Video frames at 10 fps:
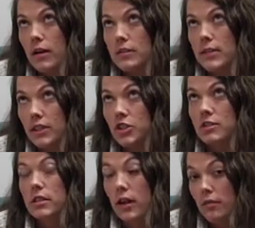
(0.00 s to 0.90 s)

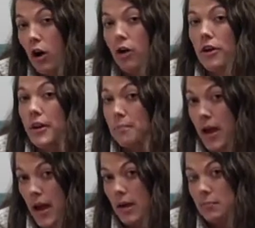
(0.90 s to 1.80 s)
sections that I've already
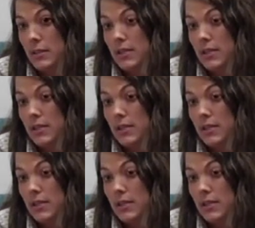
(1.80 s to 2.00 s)
mapped